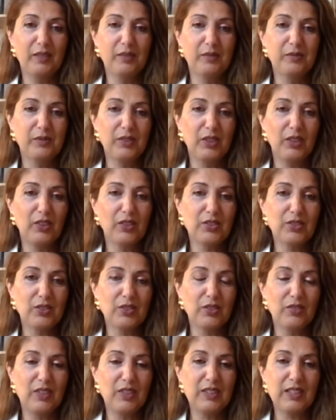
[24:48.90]
You know,
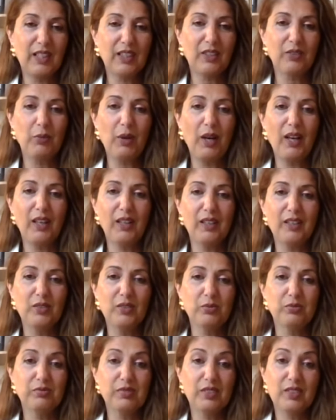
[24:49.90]
sort of, it's like
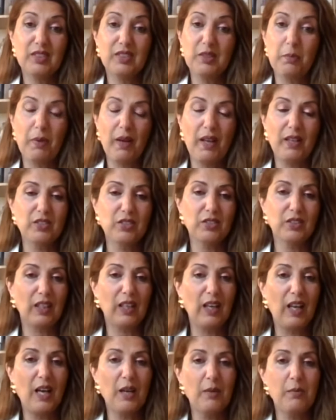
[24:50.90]
wine. It depends on the
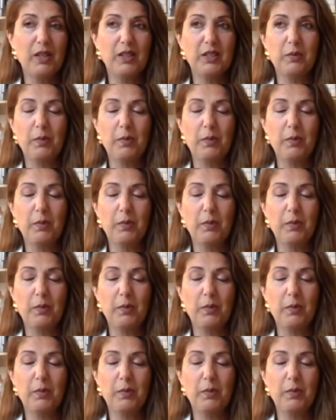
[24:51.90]
climate,